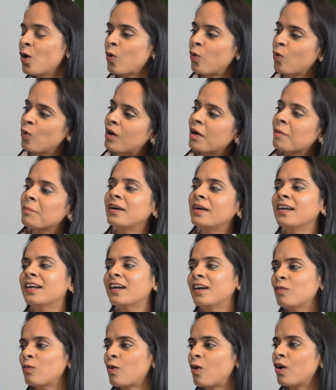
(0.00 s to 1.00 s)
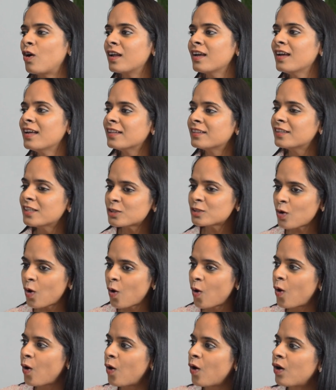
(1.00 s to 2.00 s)
who commented what, this
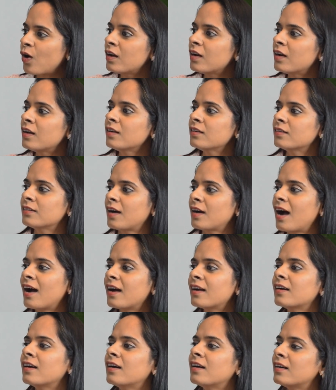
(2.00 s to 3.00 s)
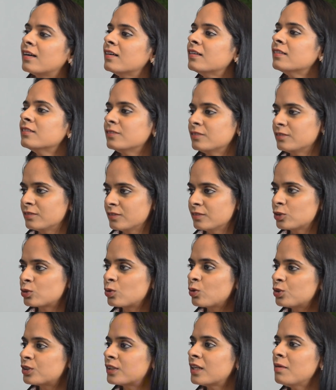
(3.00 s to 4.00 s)
all are a
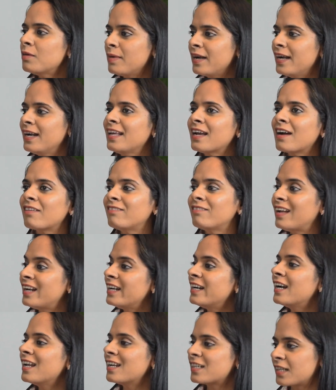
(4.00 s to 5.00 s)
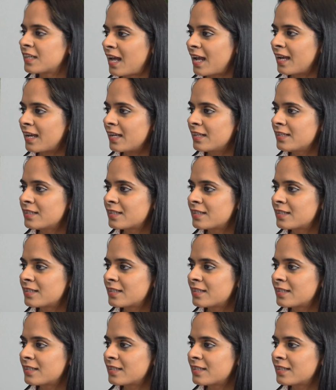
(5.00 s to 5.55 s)
social media validation, I can